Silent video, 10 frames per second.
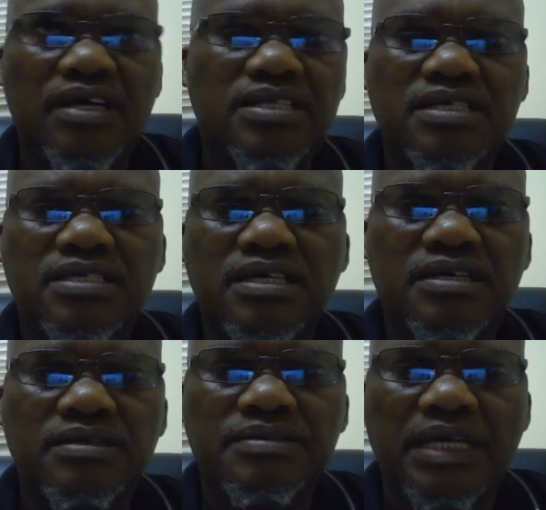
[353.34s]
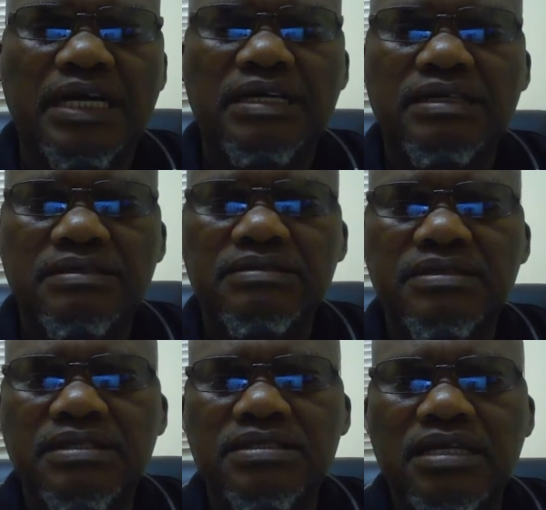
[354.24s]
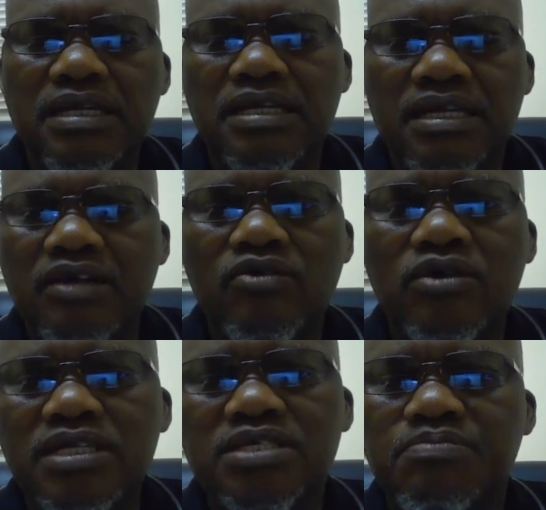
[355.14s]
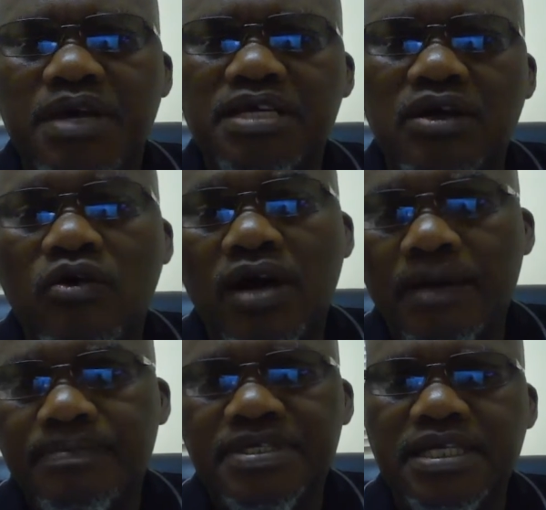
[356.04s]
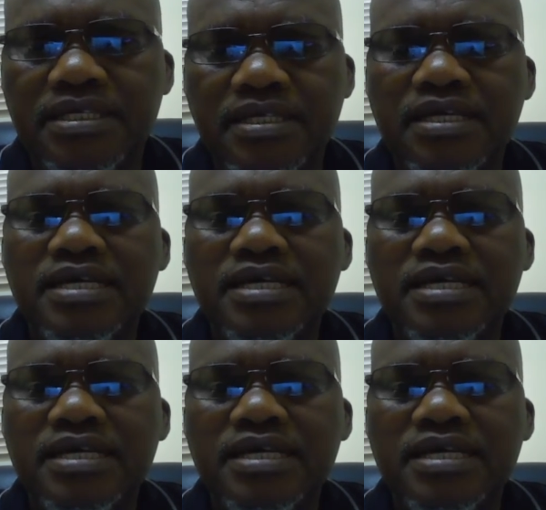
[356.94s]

I think, there's another rank called inspector or captain.